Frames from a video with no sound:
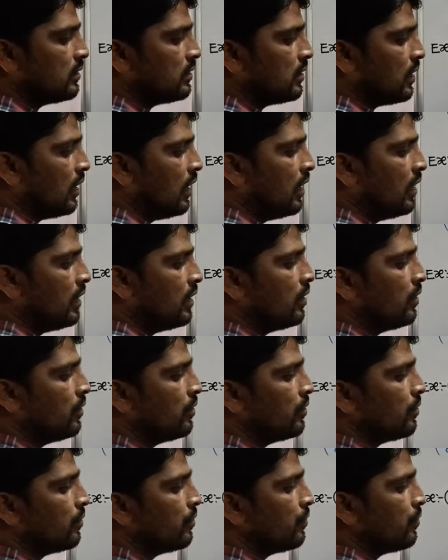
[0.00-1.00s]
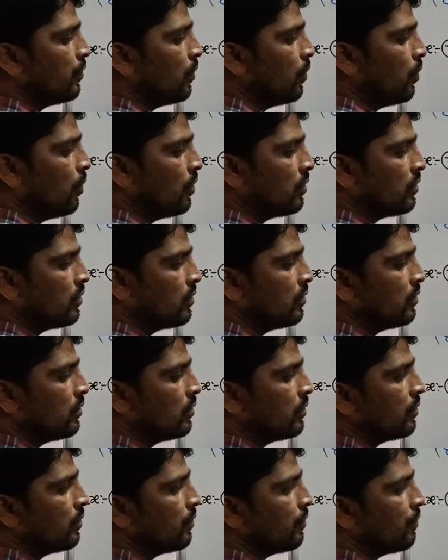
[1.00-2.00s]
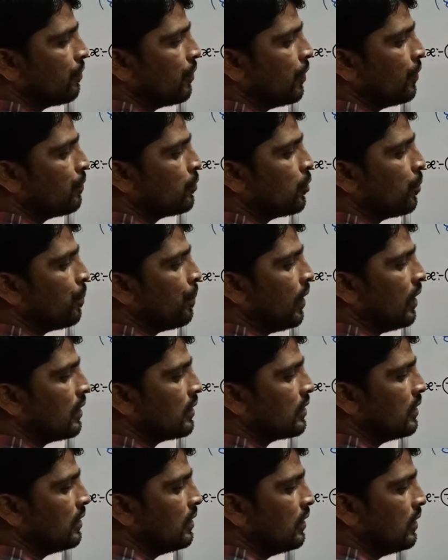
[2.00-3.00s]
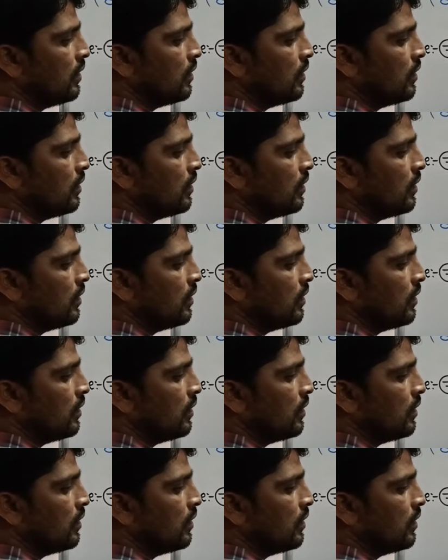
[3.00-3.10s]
third, fourth, fifth part.